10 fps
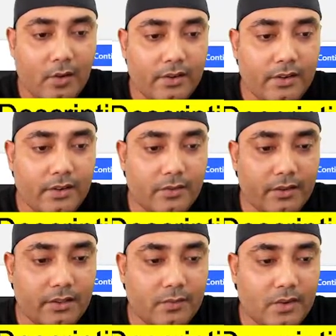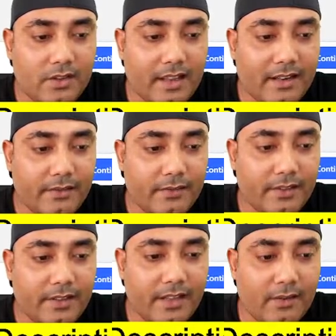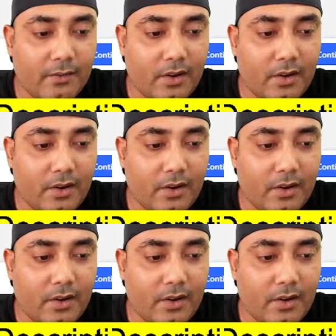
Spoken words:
can do is once that is finished, then what you